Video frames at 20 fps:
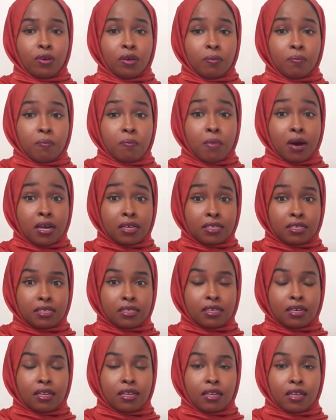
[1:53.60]
we
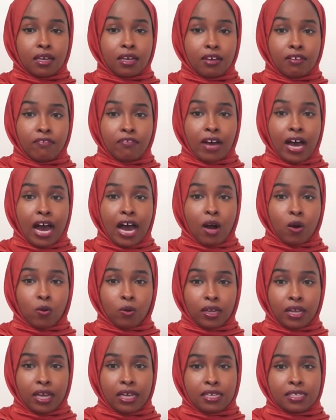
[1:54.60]
must live
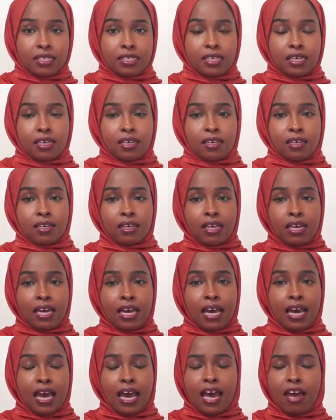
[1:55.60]
our legacy
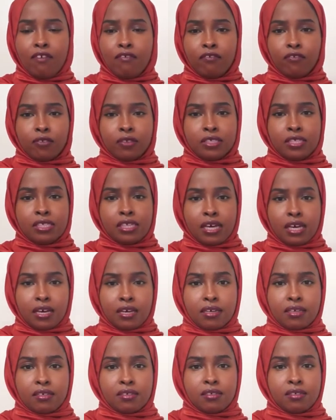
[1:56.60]
every
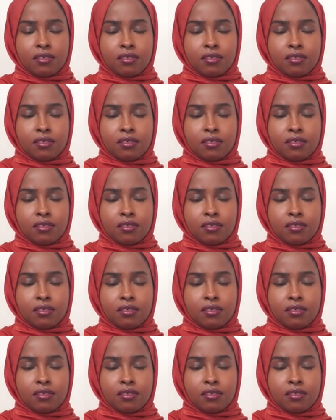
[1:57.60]
day.